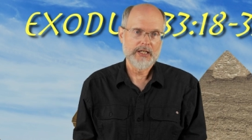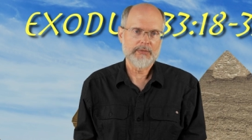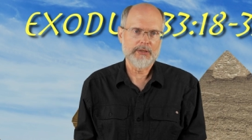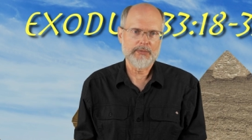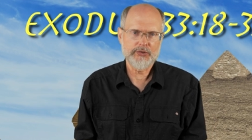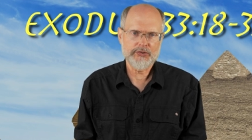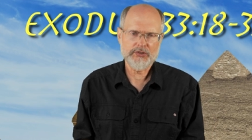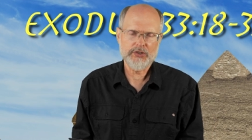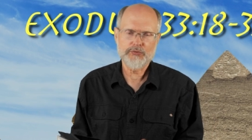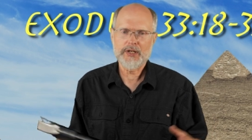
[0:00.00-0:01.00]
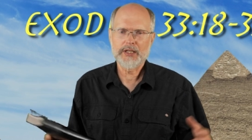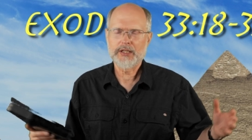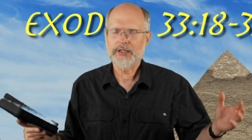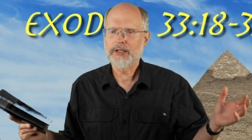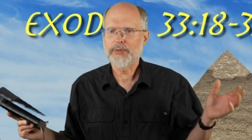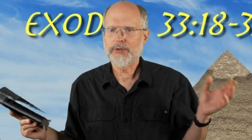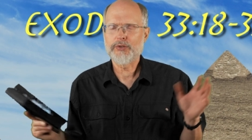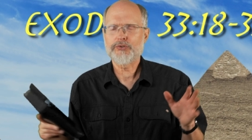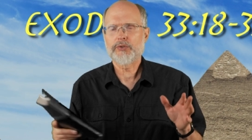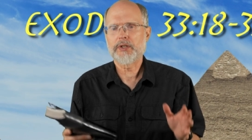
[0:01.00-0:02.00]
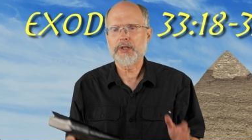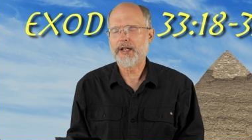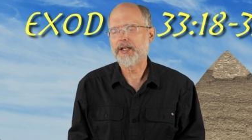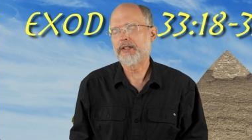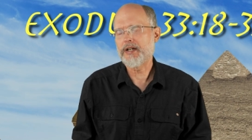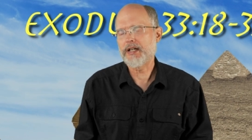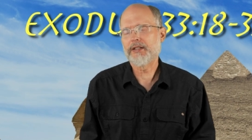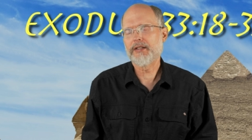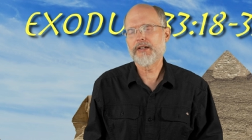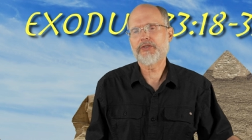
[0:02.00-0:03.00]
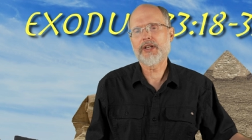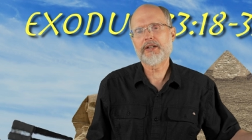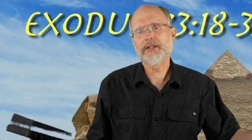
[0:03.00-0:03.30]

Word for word: But Moses is wanting to come closer to God, and God loves that.